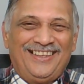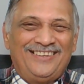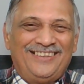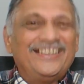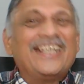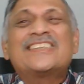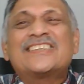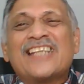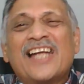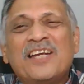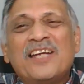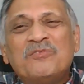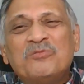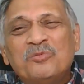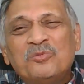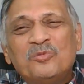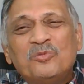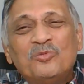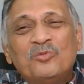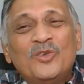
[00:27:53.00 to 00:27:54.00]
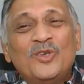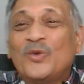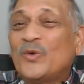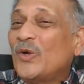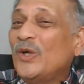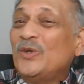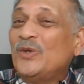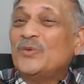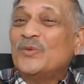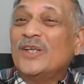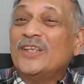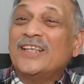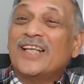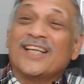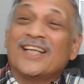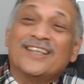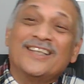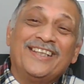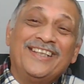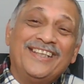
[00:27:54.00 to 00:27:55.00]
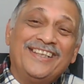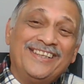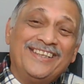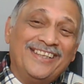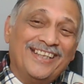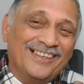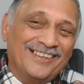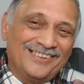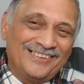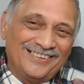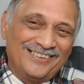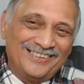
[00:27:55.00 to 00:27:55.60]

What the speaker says: Next time we'll look into another area.